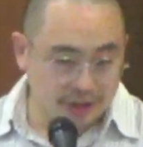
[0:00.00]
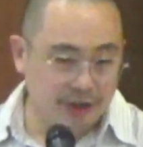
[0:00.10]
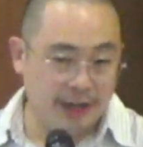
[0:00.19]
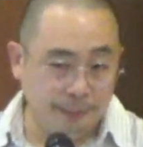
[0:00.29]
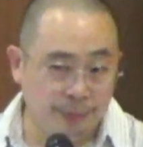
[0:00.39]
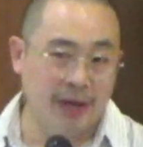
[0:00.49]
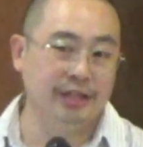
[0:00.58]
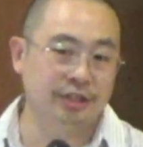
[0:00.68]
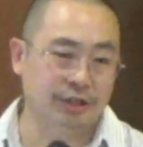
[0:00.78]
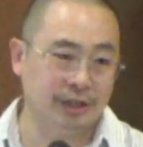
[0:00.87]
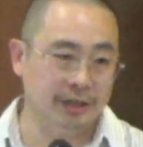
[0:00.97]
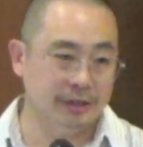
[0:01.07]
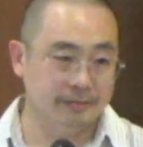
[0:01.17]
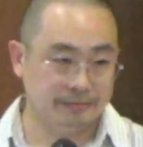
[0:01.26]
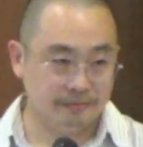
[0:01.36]
and brighter
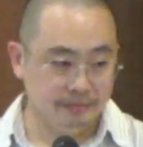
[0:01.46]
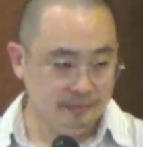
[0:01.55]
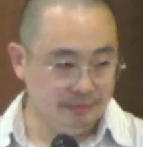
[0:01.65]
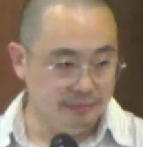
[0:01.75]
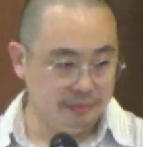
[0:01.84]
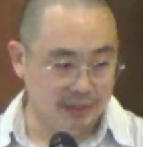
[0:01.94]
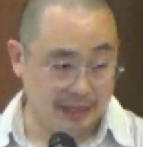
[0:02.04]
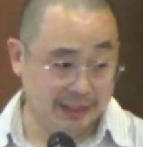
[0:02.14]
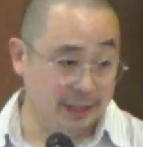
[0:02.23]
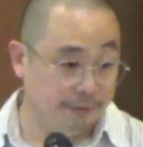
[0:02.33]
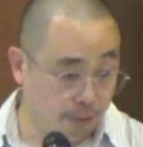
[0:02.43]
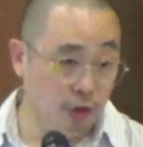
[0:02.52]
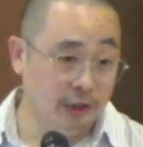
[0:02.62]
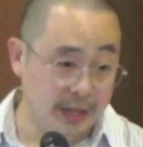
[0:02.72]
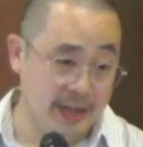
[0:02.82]
until
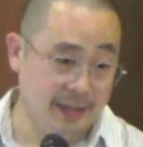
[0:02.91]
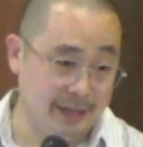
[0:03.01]
full day.